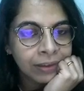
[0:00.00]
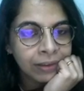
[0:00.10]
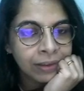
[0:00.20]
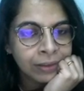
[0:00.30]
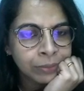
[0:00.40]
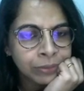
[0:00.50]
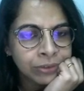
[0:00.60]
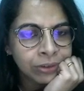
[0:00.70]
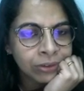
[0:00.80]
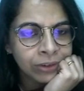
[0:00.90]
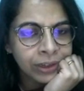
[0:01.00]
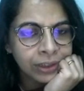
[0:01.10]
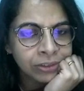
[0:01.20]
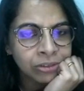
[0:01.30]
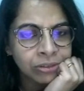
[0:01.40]
I'm
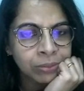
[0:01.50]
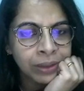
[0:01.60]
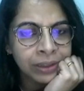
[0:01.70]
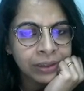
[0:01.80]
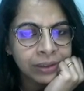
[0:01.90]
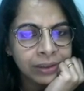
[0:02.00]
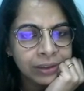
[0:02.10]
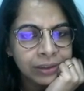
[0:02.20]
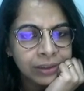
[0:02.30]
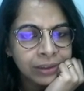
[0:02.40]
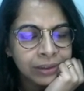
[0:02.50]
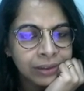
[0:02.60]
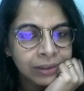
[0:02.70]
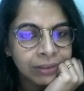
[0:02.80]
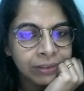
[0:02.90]
sorry. It should be here.
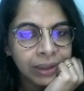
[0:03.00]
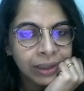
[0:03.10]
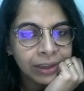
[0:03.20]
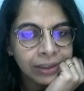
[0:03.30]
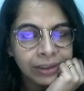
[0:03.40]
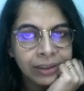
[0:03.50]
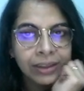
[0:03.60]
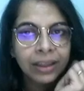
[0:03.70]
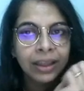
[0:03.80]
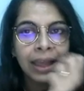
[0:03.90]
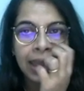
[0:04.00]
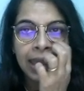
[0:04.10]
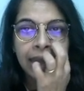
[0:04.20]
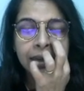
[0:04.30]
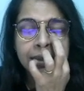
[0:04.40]
Okay.
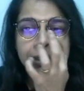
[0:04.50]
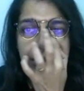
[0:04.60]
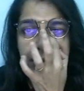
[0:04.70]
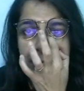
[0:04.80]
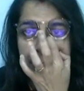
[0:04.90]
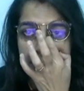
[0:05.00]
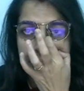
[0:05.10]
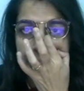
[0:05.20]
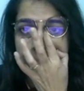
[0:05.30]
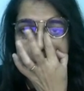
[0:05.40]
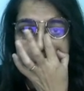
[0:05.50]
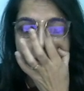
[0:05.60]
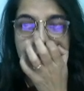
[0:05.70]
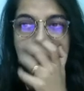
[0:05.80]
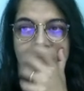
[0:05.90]
And
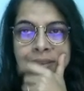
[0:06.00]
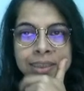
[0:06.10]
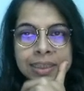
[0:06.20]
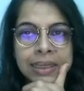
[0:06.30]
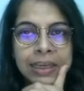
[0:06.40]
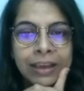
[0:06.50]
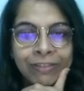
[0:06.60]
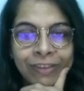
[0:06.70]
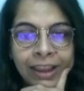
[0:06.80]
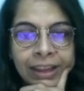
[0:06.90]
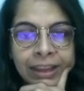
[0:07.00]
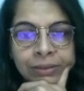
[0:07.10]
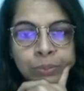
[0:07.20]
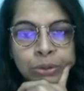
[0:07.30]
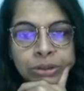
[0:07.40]
let me see if I
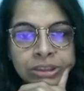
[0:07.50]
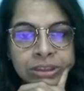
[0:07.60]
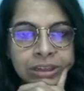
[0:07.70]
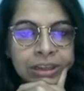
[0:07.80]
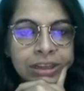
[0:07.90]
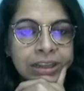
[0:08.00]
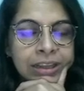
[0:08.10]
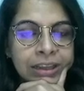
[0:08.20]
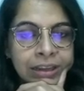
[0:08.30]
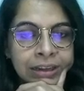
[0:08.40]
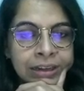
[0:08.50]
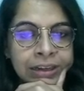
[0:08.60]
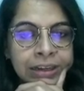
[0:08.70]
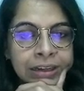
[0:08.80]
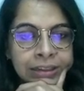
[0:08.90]
can put
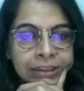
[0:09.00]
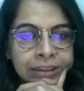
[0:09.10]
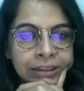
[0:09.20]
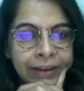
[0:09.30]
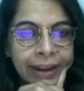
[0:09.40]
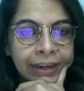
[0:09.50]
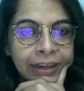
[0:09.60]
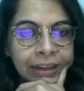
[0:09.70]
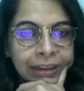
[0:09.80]
the correct.